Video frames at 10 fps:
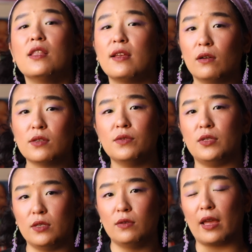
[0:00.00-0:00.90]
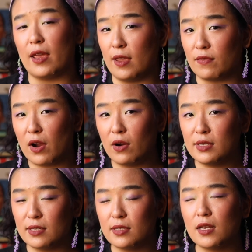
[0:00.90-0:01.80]
They also do like gift
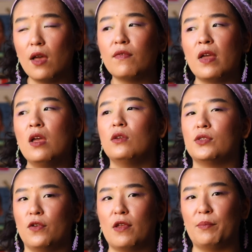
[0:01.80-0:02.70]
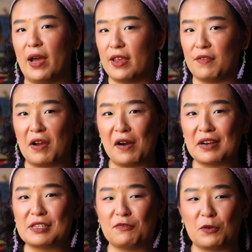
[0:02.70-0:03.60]
cards and stuff, so you can buy gift
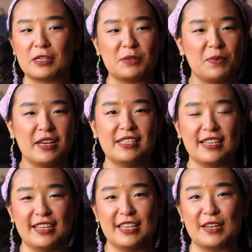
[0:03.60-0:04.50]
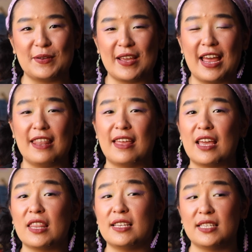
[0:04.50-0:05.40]
cards for someone to, you know, get, and
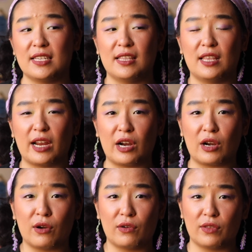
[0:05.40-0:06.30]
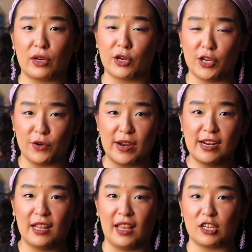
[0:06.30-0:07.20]
like this, their
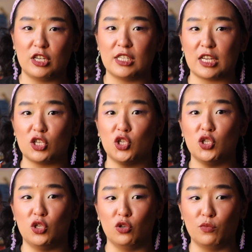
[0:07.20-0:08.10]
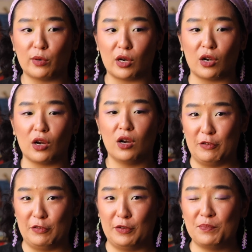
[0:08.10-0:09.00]
curated collection is like super
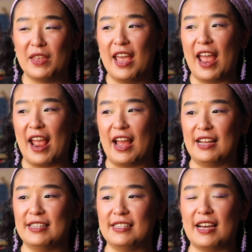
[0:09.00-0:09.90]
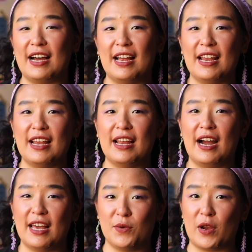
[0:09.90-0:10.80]
beautiful and I
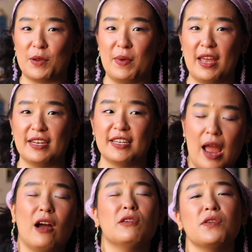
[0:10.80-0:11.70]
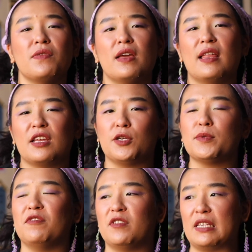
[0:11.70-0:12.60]
highly recommend. I also think, like, in
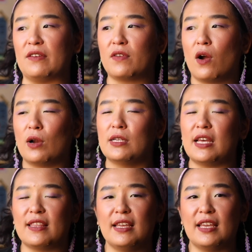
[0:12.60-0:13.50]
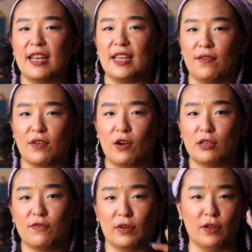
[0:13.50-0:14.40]
terms of just gift cards, I think getting gift
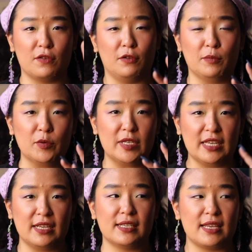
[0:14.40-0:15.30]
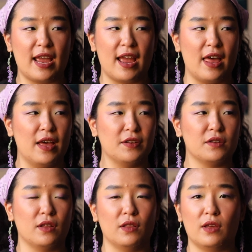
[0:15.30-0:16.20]
cards for local boutiques
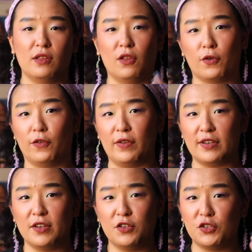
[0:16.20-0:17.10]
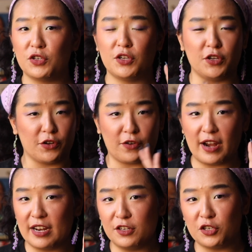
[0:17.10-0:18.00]
and local vintage
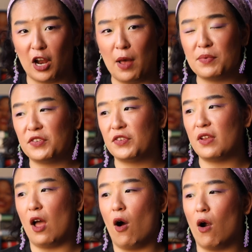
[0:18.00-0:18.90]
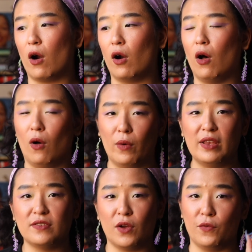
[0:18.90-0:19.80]
curated shops are
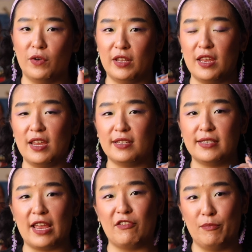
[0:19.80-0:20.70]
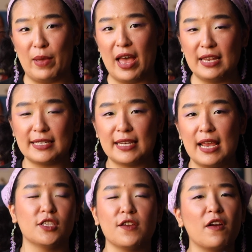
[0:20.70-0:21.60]
always a really safe bet.
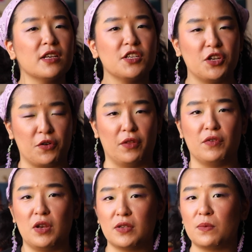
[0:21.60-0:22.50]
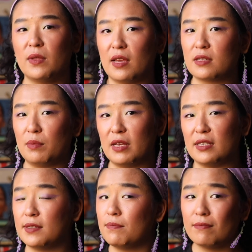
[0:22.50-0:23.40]
Just gift cards in general. If you know someone likes a
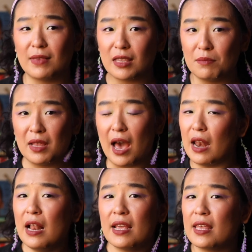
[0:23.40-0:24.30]
place, get them that.